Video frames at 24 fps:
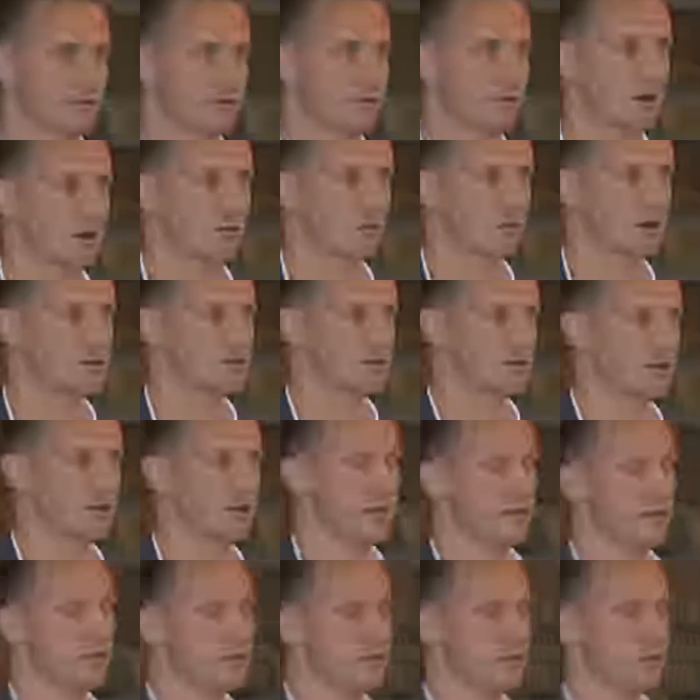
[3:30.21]
everybody to raise your
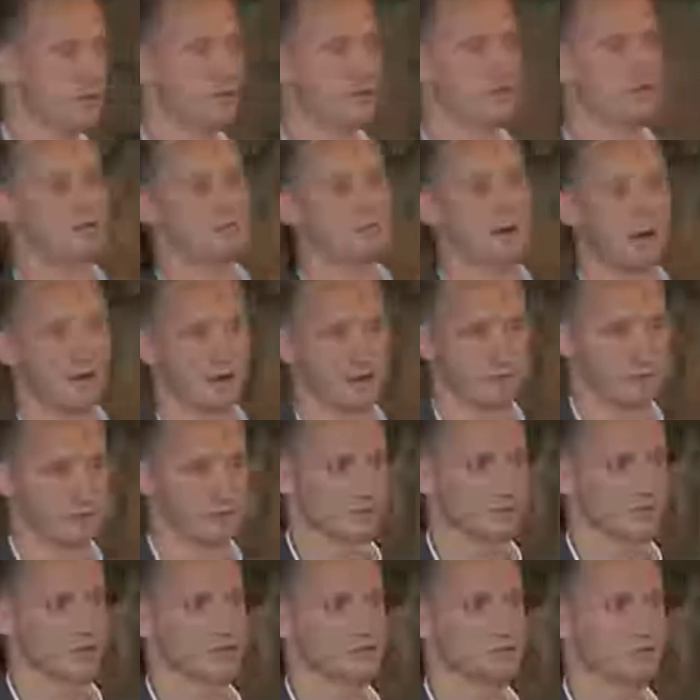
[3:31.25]
hand, do you know anybody, have you
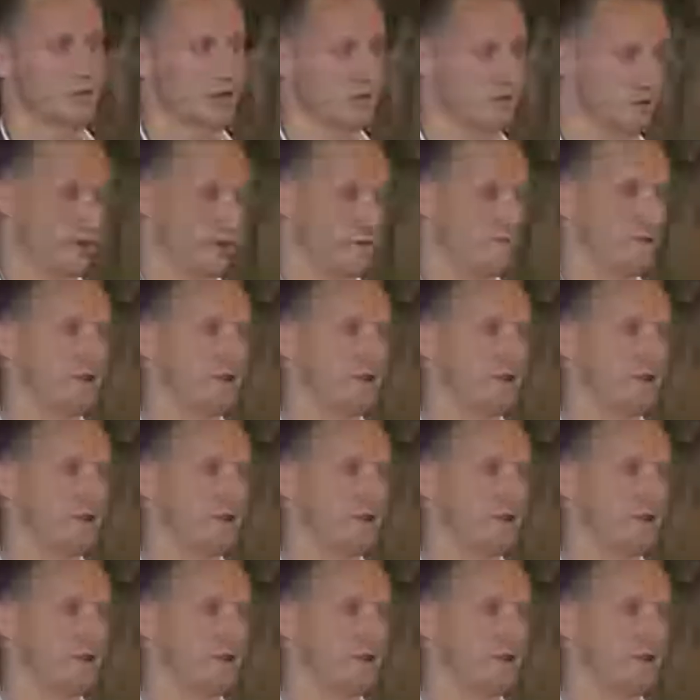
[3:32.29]
been touched by anybody,